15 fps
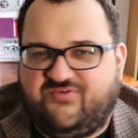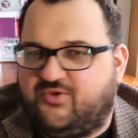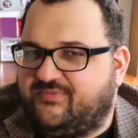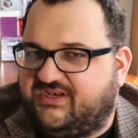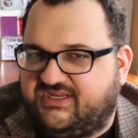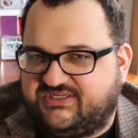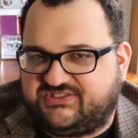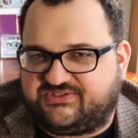of
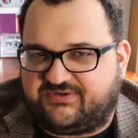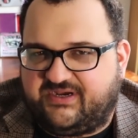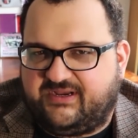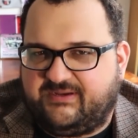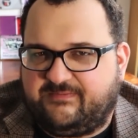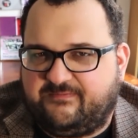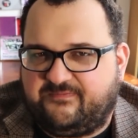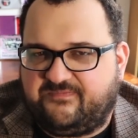human
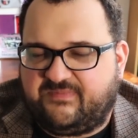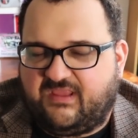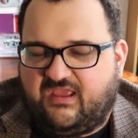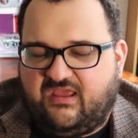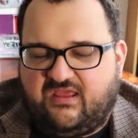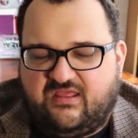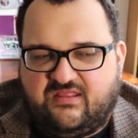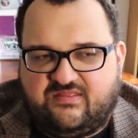history,
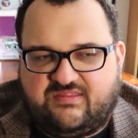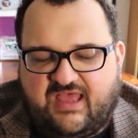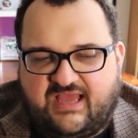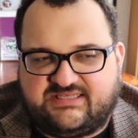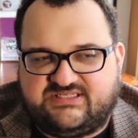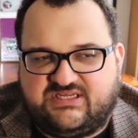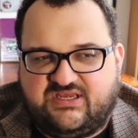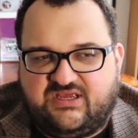
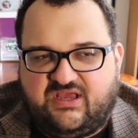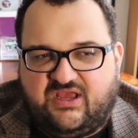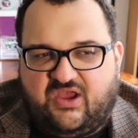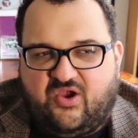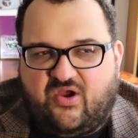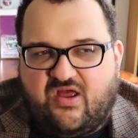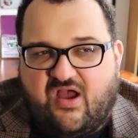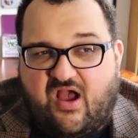that
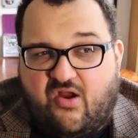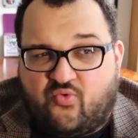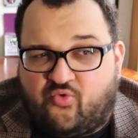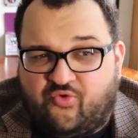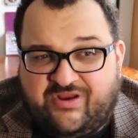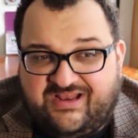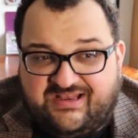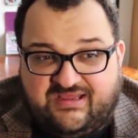
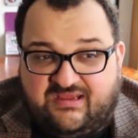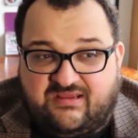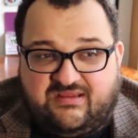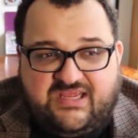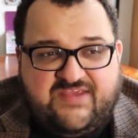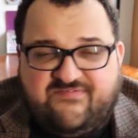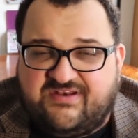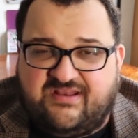
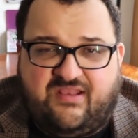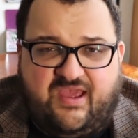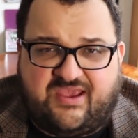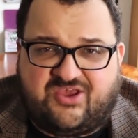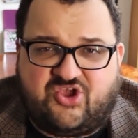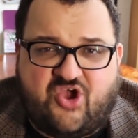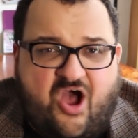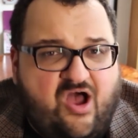really, even in,
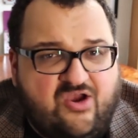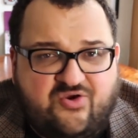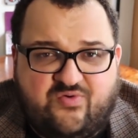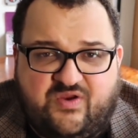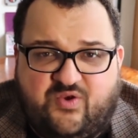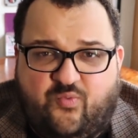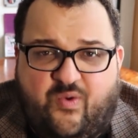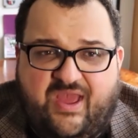like,
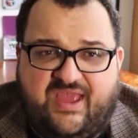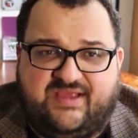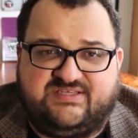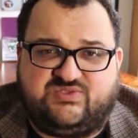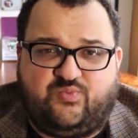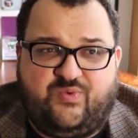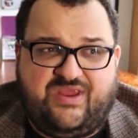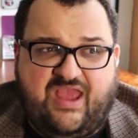concrete
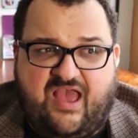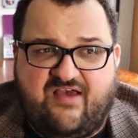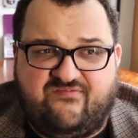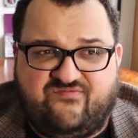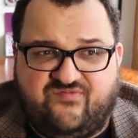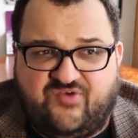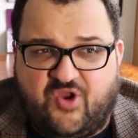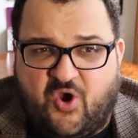ways, we
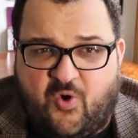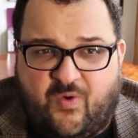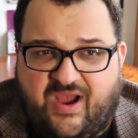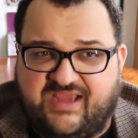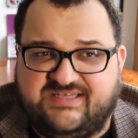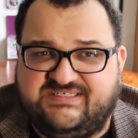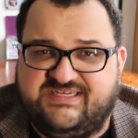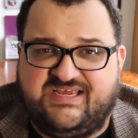have no
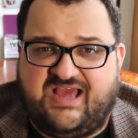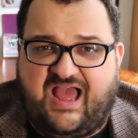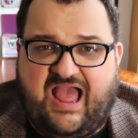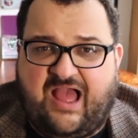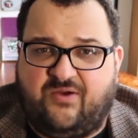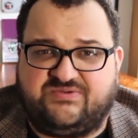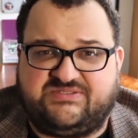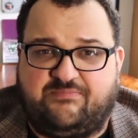idea
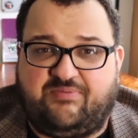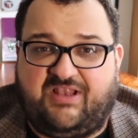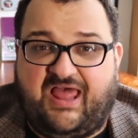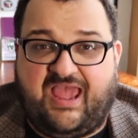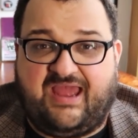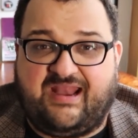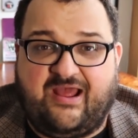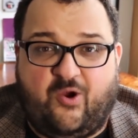how to
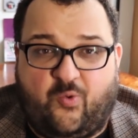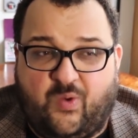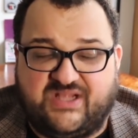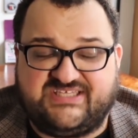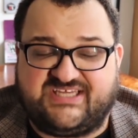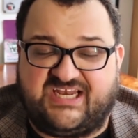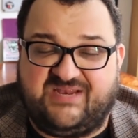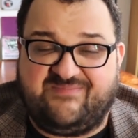plan out
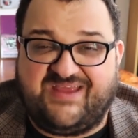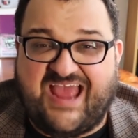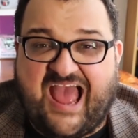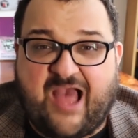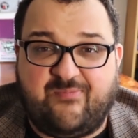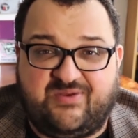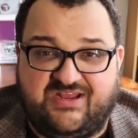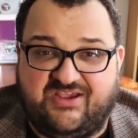what's going to be
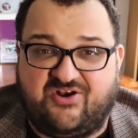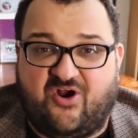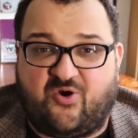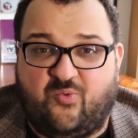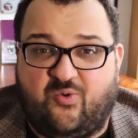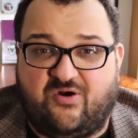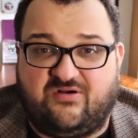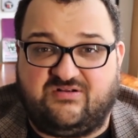happening in
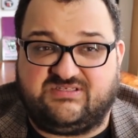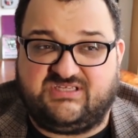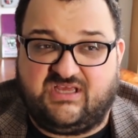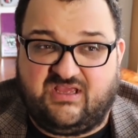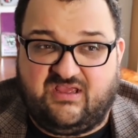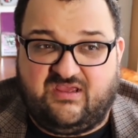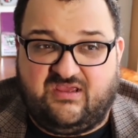our world,